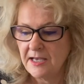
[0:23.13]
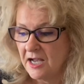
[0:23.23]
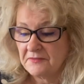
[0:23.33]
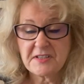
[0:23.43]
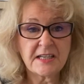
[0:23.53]

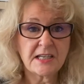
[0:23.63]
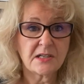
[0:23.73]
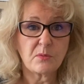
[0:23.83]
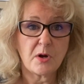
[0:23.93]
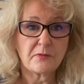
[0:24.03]
I've done it in a
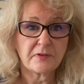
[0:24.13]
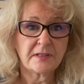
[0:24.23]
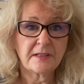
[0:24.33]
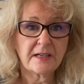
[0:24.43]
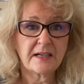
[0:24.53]

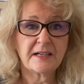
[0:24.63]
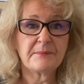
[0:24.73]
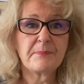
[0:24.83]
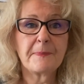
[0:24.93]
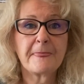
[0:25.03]
woven,
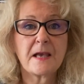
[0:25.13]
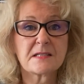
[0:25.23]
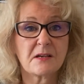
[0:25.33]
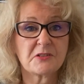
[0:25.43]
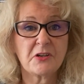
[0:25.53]
so
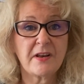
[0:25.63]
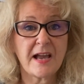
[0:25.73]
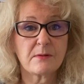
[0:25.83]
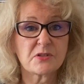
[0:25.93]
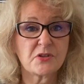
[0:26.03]
I don't know how
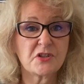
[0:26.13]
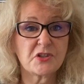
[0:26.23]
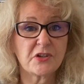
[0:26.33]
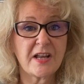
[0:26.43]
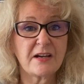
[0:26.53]
it's going to
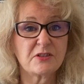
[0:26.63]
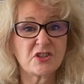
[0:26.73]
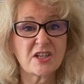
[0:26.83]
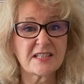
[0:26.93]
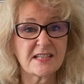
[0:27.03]
turn out
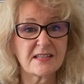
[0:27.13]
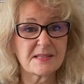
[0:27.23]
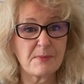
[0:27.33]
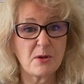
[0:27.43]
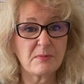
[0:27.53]
just at this
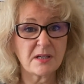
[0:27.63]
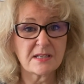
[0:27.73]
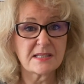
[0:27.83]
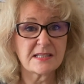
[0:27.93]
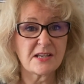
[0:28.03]
moment
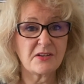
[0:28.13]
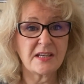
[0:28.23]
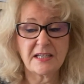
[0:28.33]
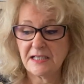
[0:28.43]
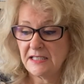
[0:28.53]
because
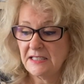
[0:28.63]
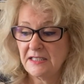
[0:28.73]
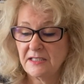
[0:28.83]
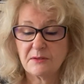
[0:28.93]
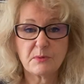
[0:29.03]

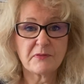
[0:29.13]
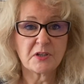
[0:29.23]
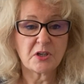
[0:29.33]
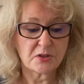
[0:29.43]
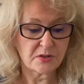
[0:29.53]
we've only
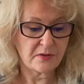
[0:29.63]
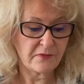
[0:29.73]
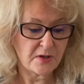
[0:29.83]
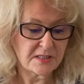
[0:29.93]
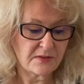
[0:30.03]
got to the
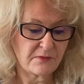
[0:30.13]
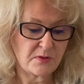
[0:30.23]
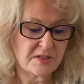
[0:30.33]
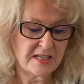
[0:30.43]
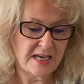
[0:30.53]
first few
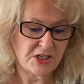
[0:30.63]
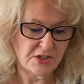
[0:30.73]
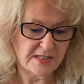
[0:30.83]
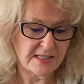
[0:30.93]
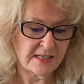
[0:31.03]

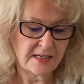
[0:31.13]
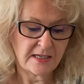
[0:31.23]
stages.